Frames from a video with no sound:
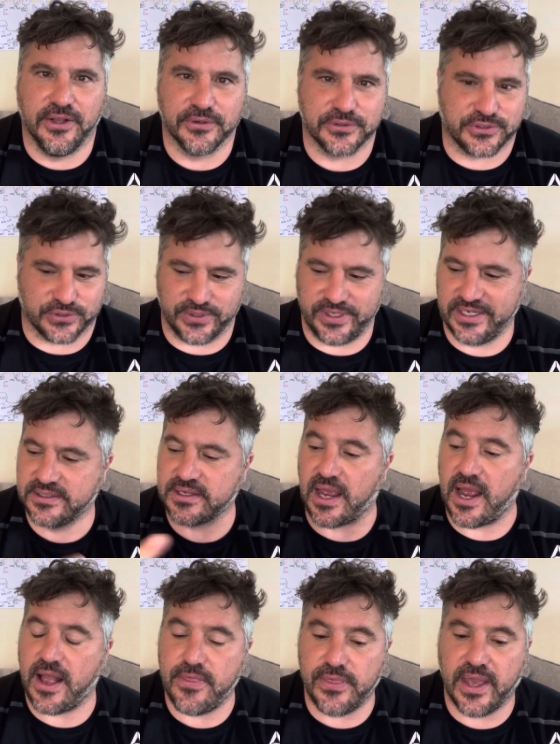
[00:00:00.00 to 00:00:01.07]
latrines
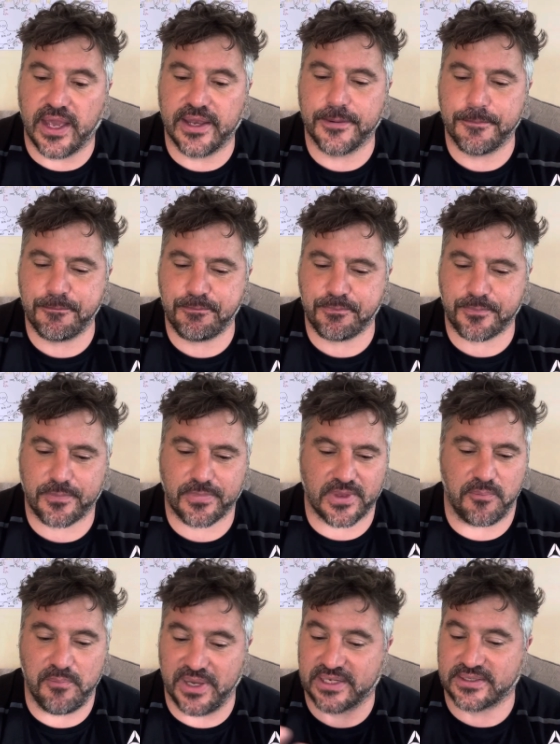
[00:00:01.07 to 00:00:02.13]
and then
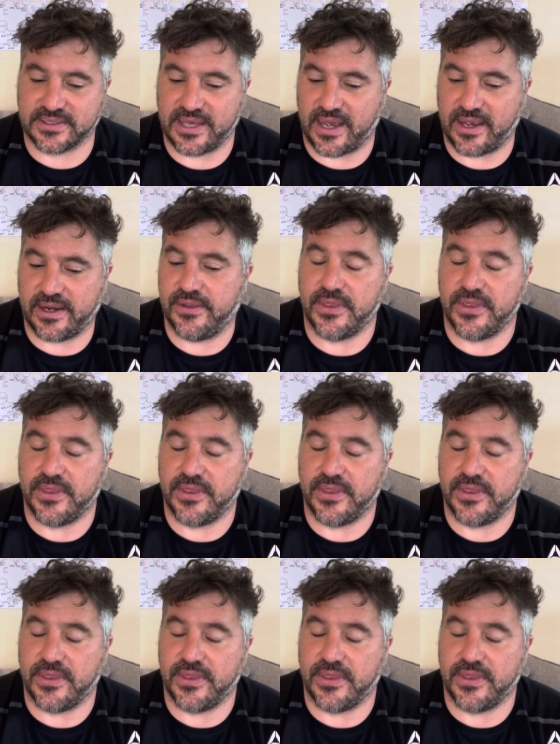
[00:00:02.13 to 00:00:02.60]
mix that,